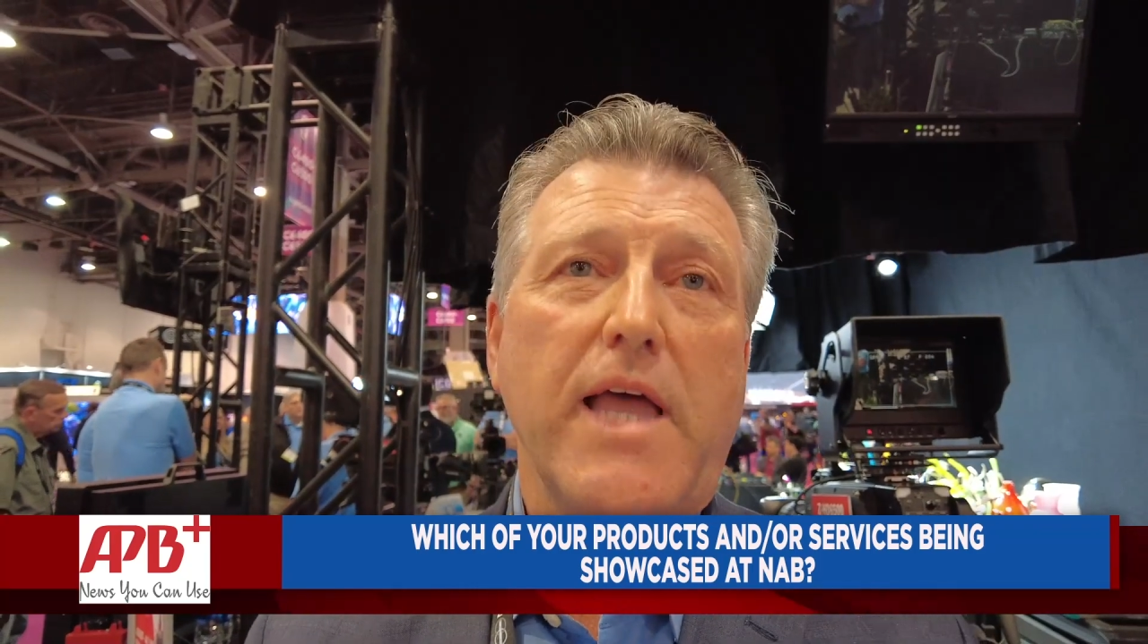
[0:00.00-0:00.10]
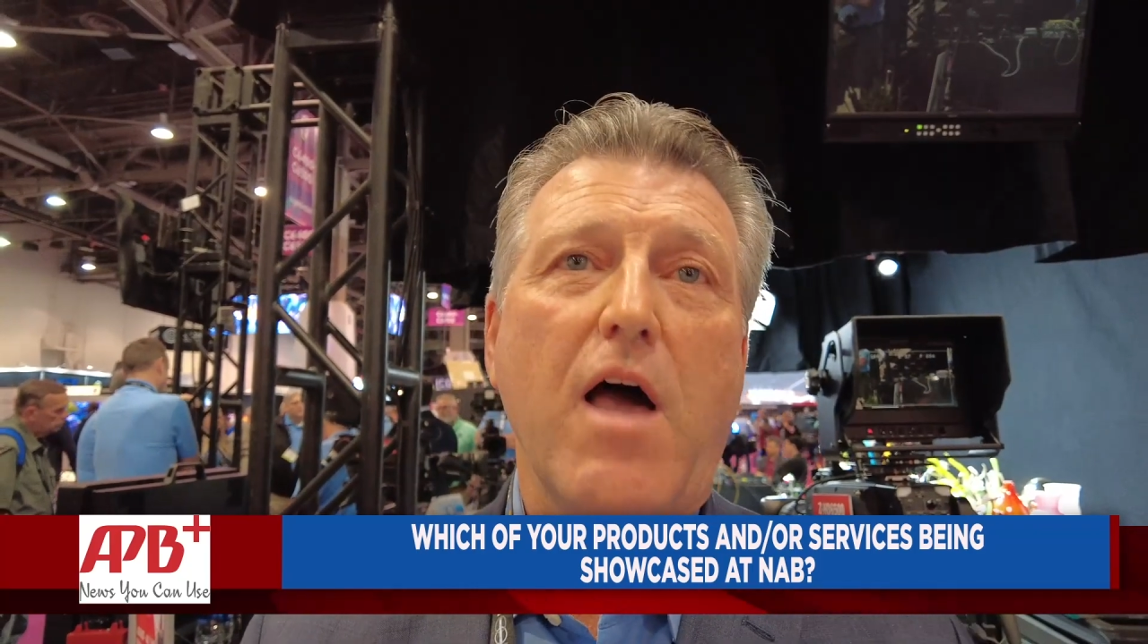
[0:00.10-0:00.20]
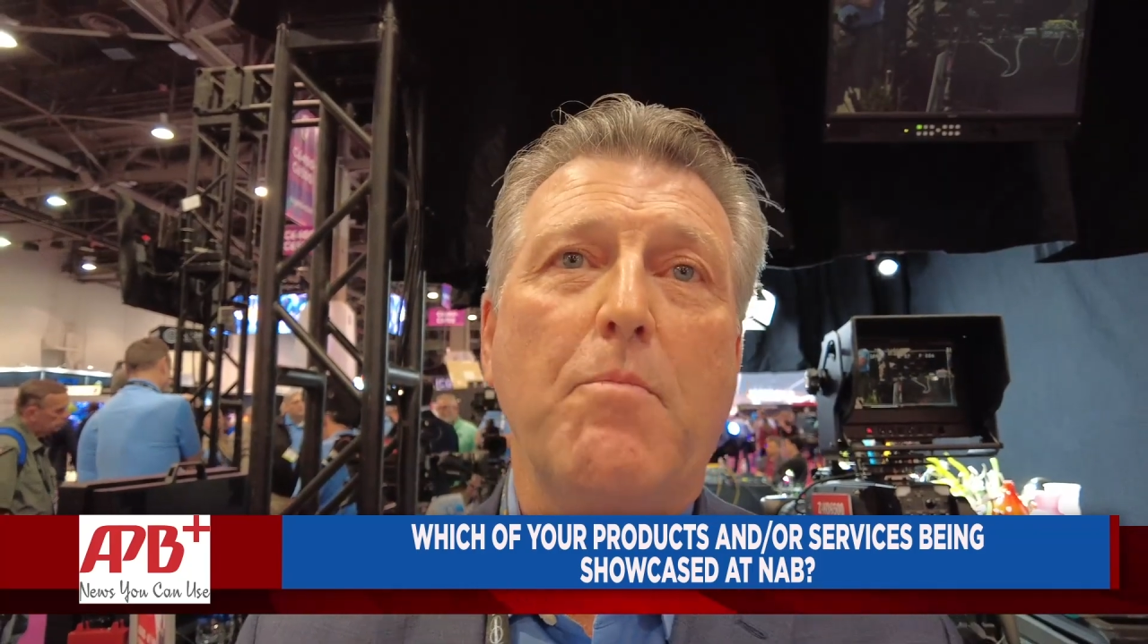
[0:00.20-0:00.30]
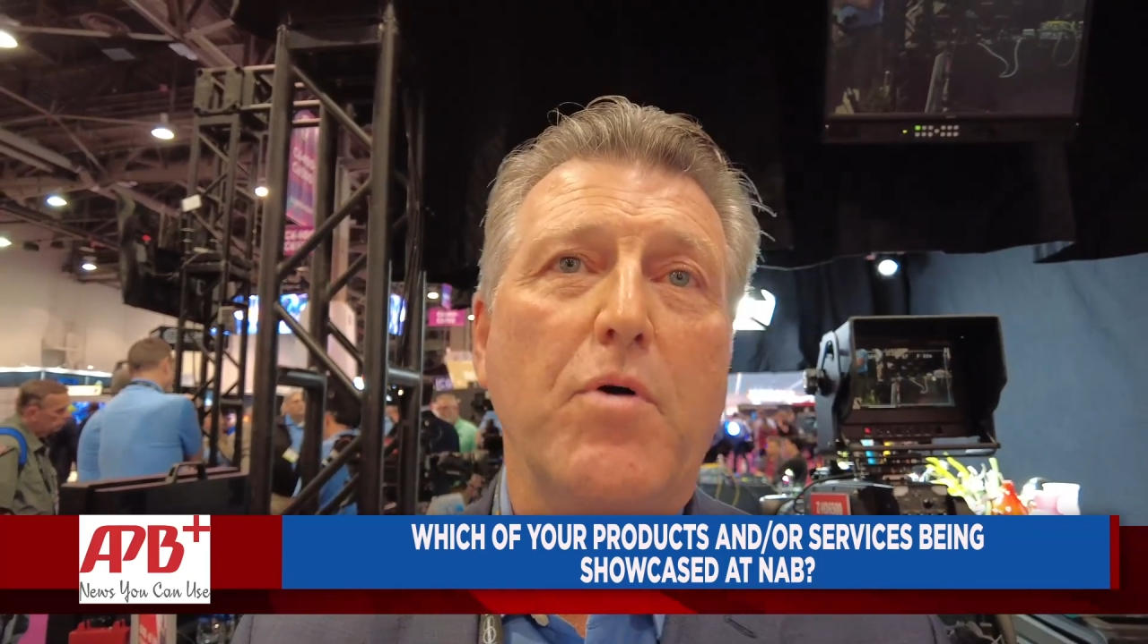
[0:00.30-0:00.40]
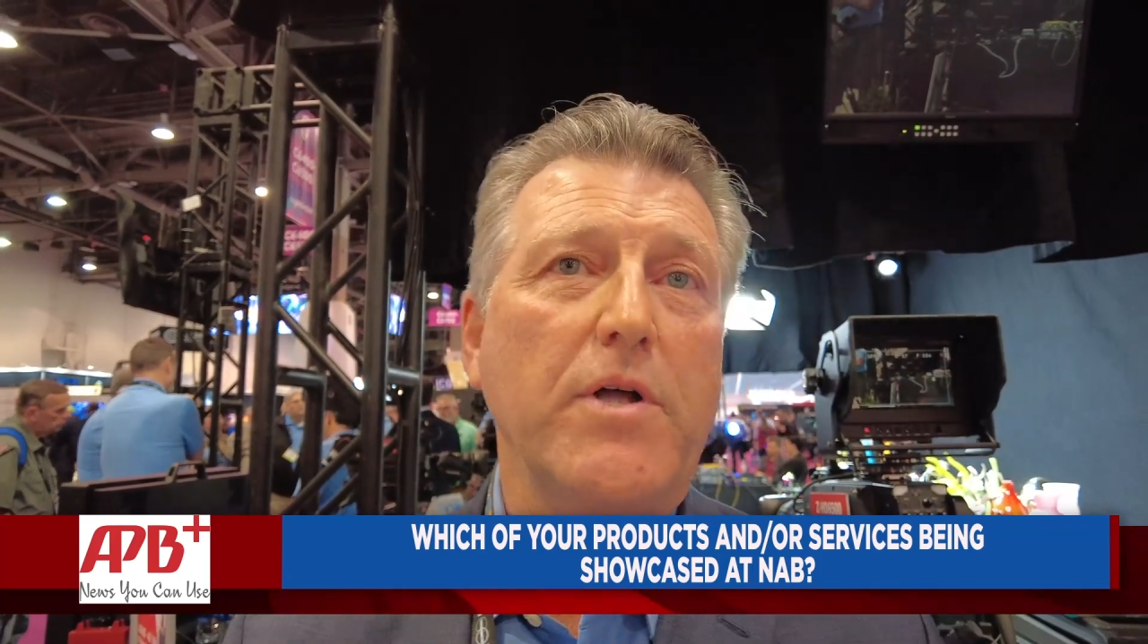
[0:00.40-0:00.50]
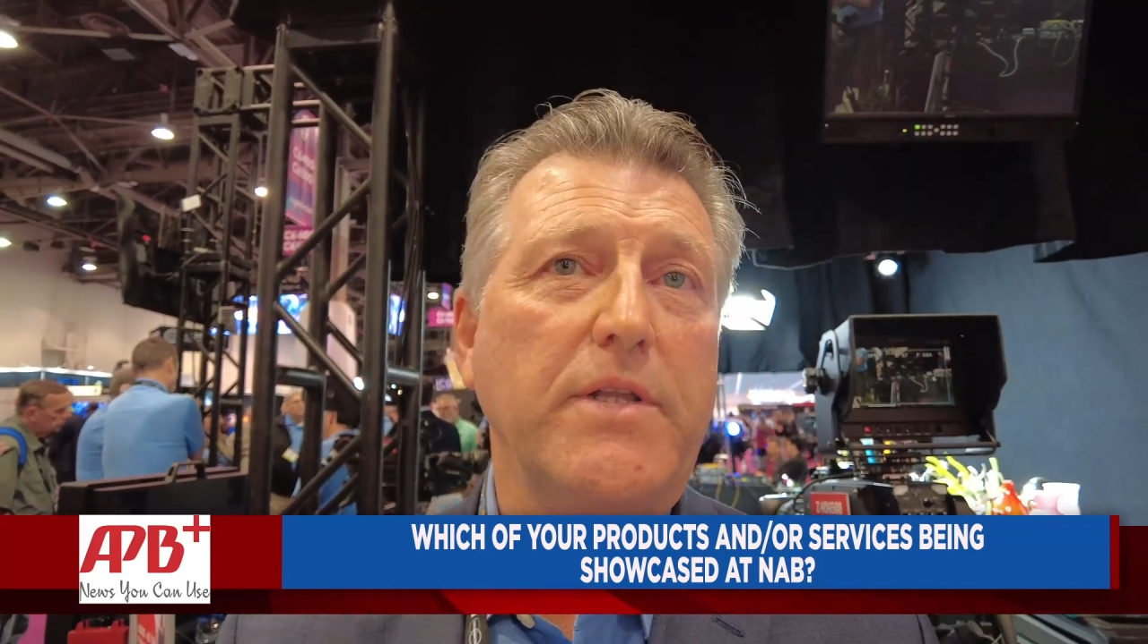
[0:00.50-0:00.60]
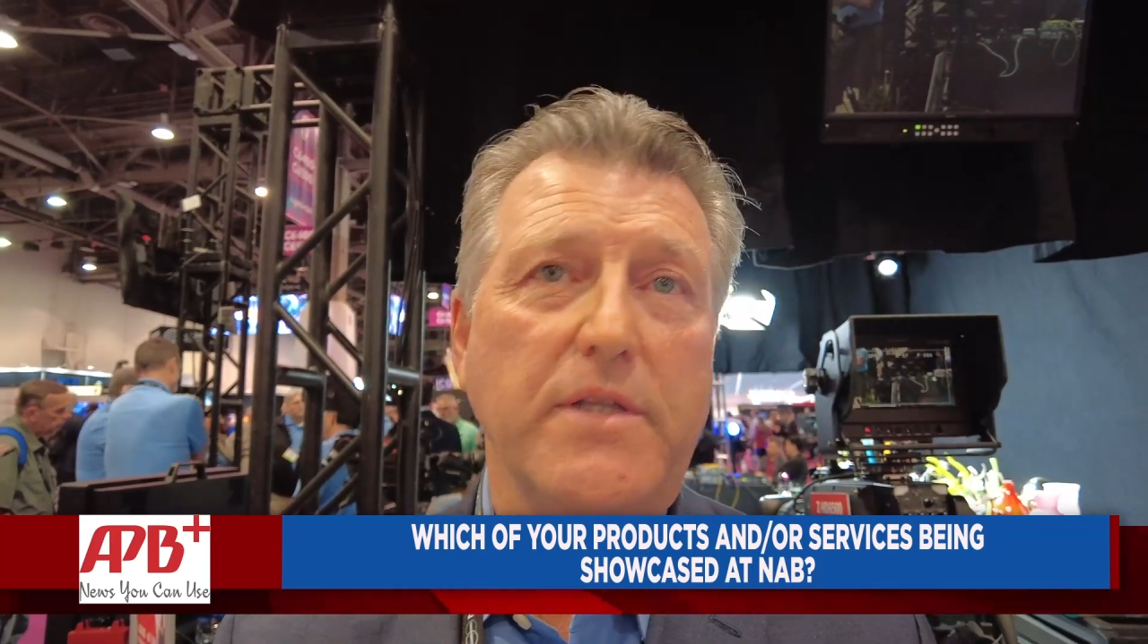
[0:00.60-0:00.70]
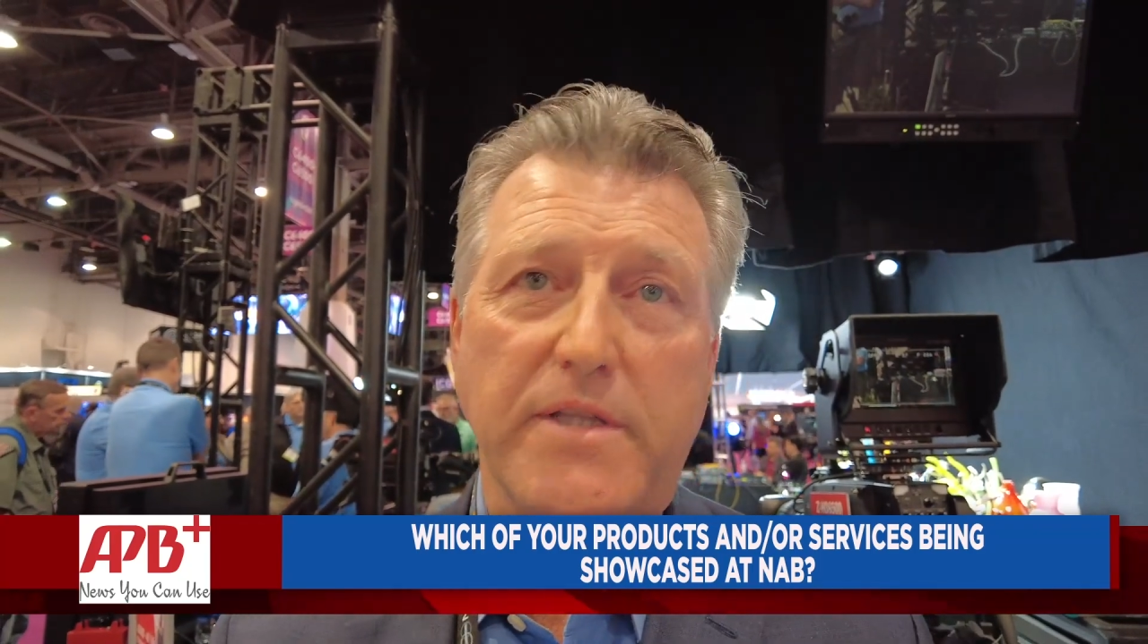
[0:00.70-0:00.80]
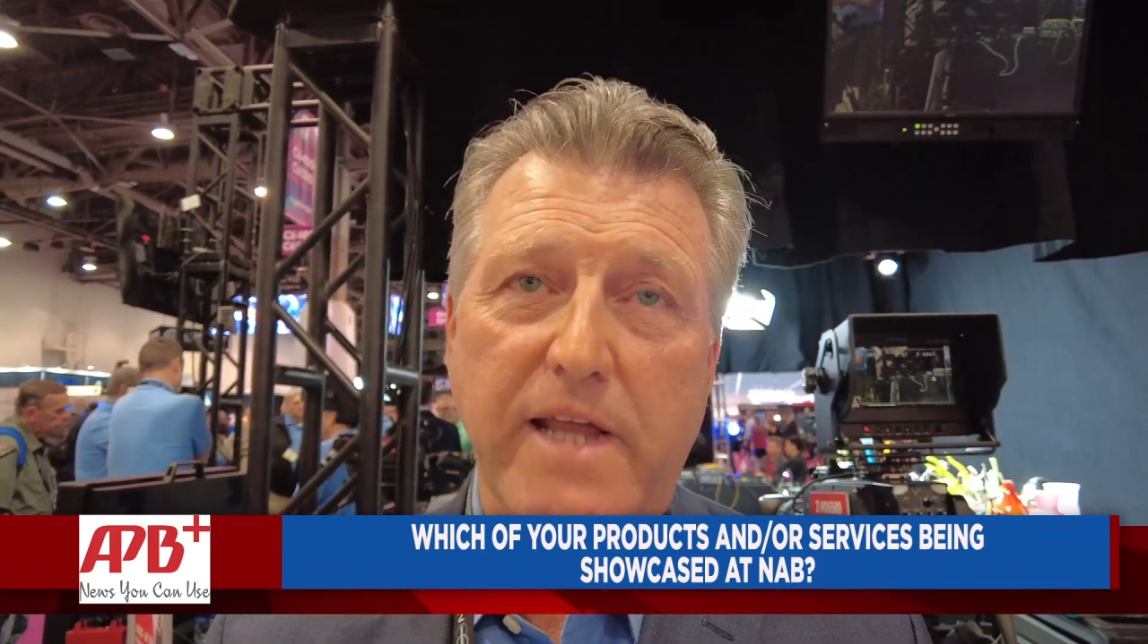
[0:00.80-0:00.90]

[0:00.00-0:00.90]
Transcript: output